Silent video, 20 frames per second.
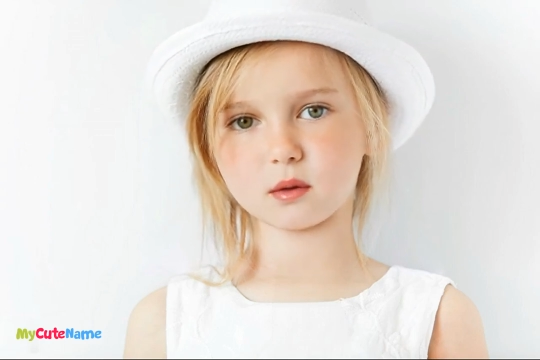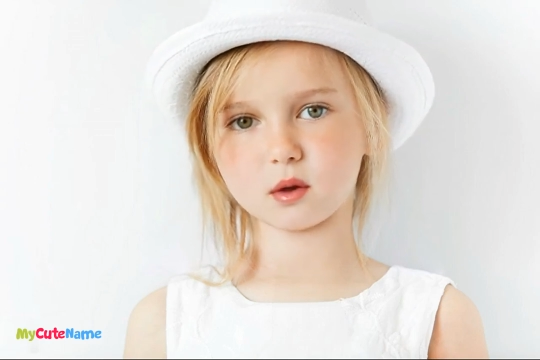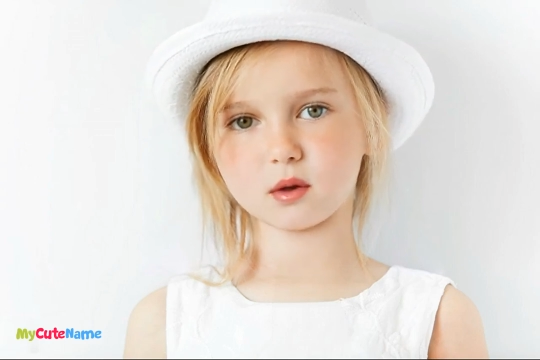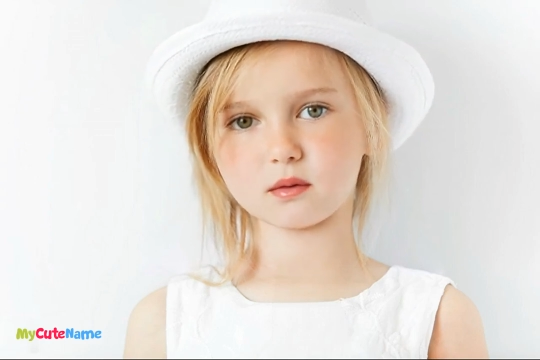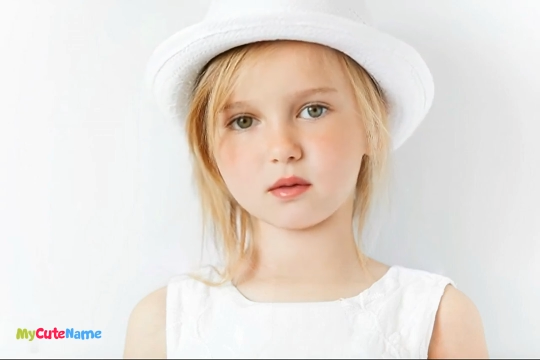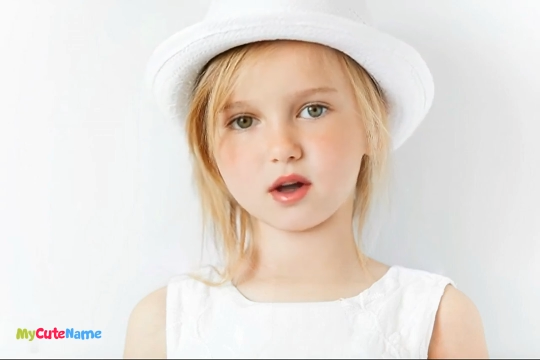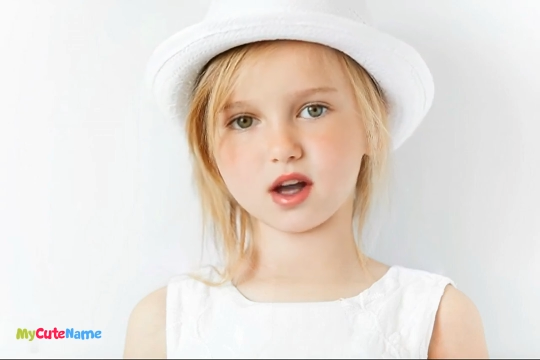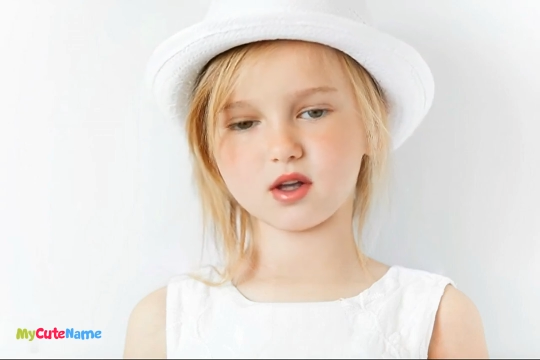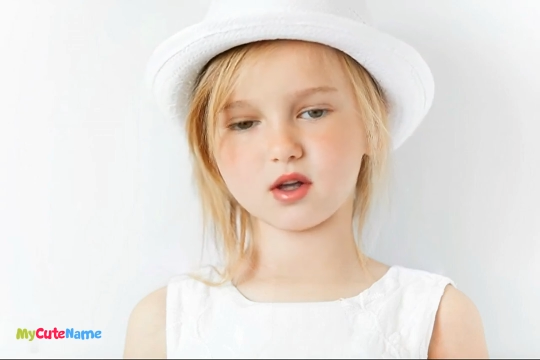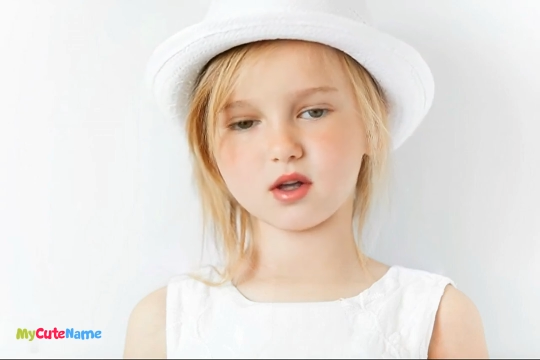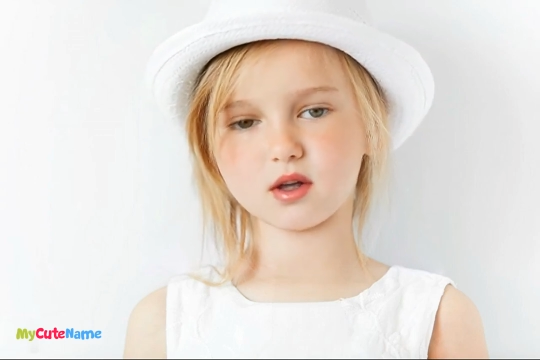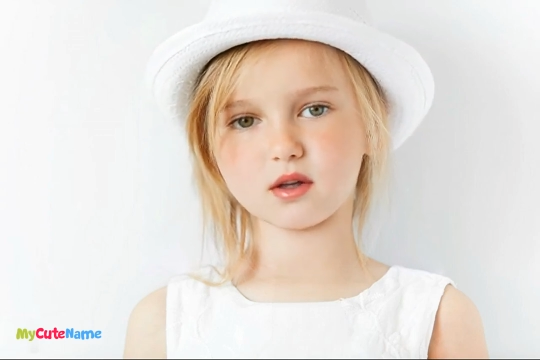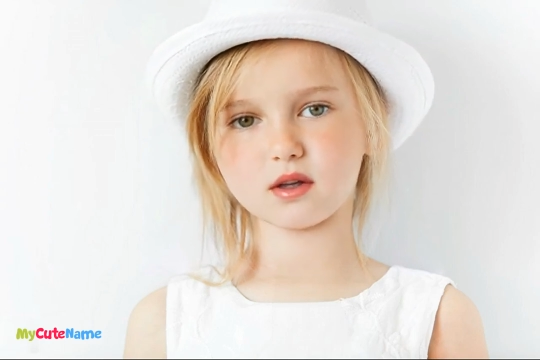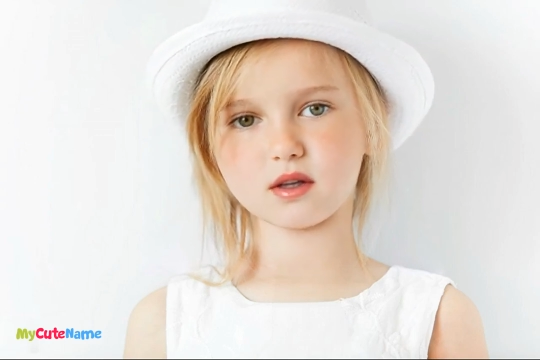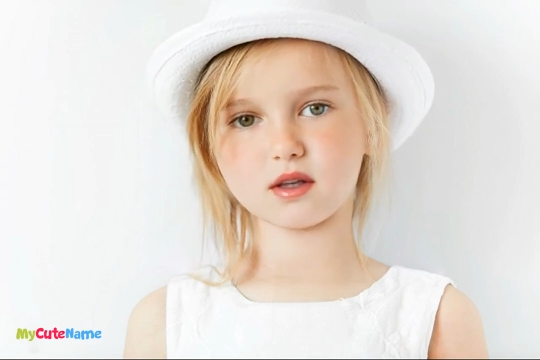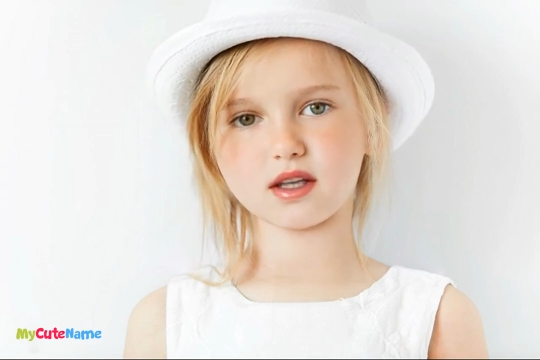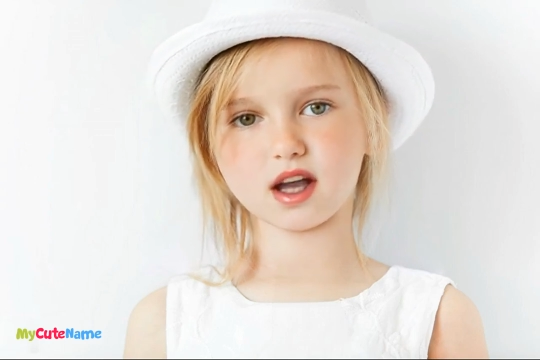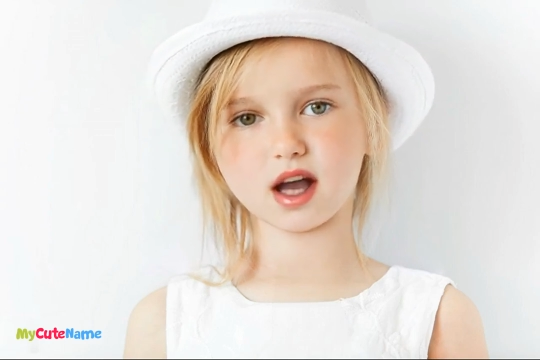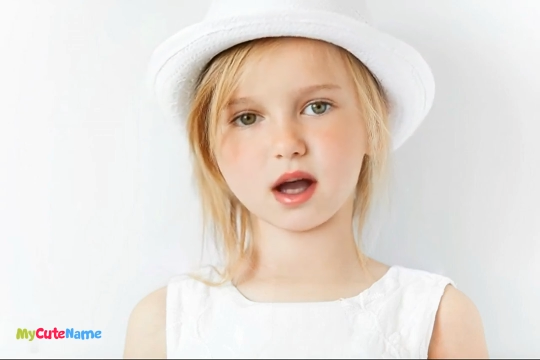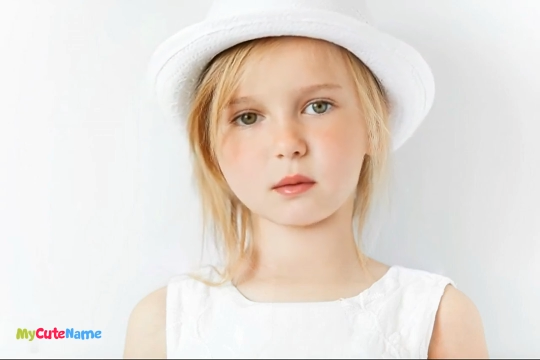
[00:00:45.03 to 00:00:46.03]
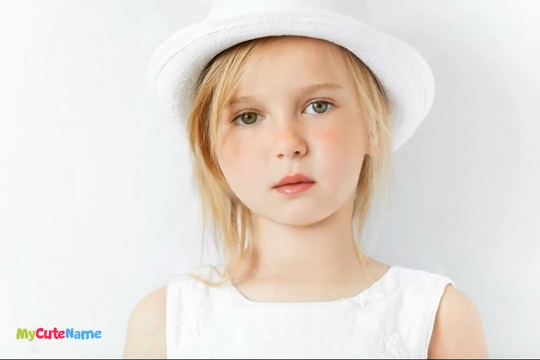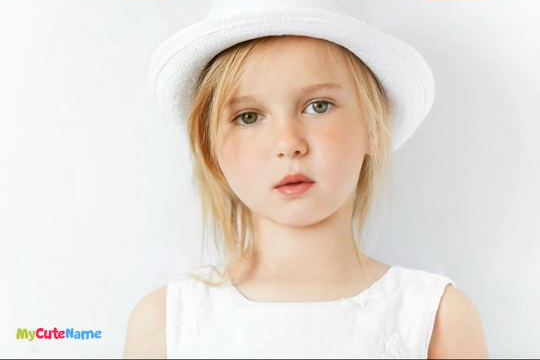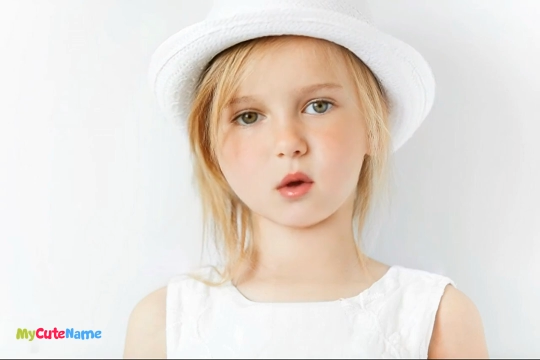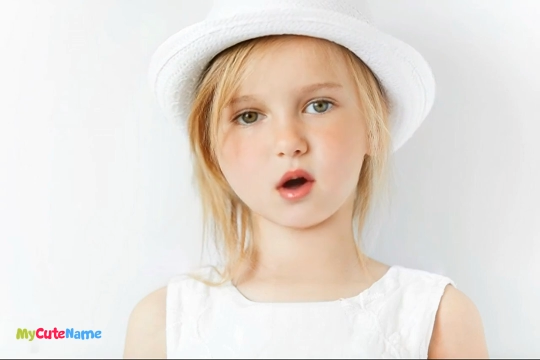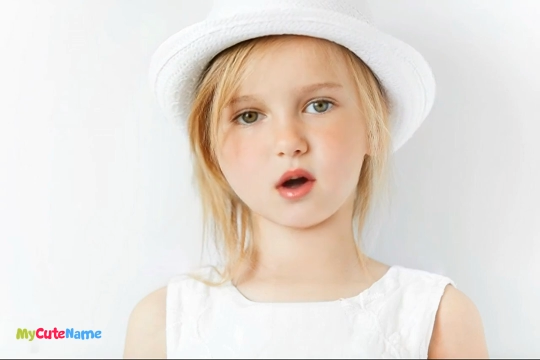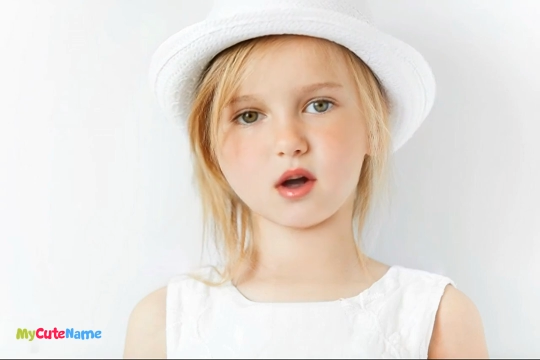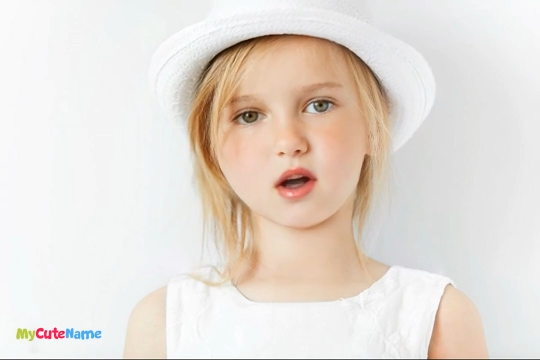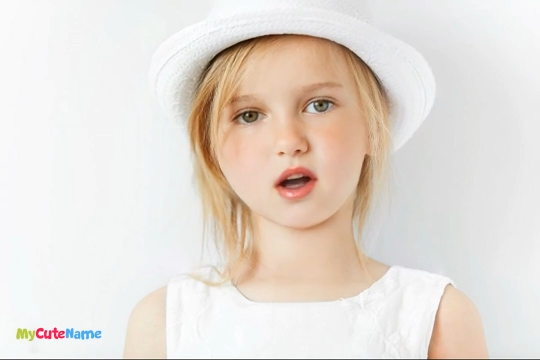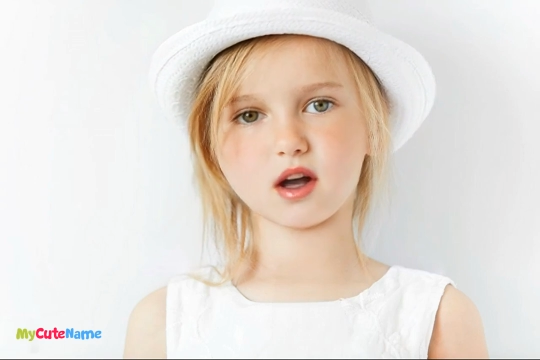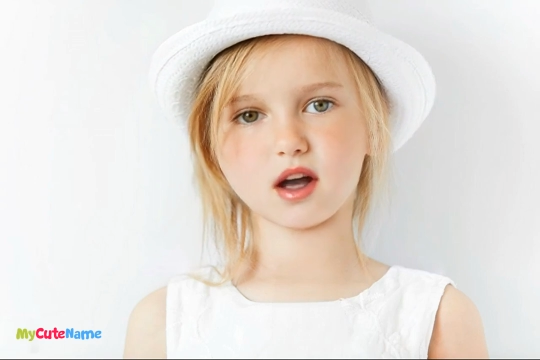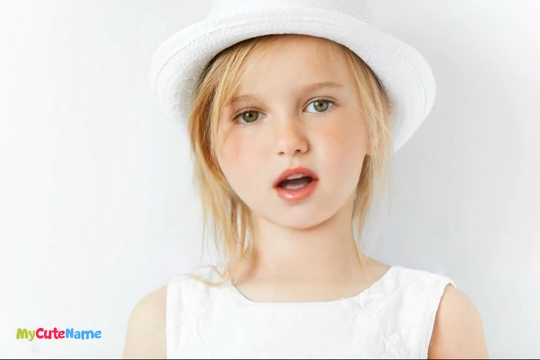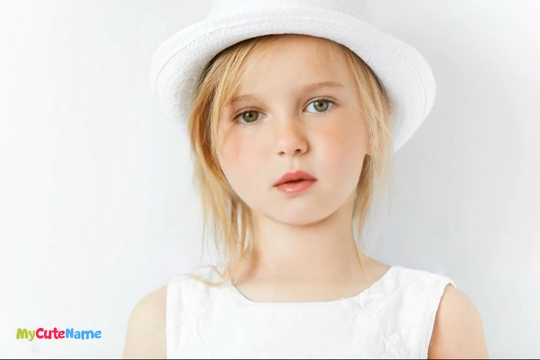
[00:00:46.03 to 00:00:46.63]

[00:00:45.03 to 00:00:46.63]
professional skateboarder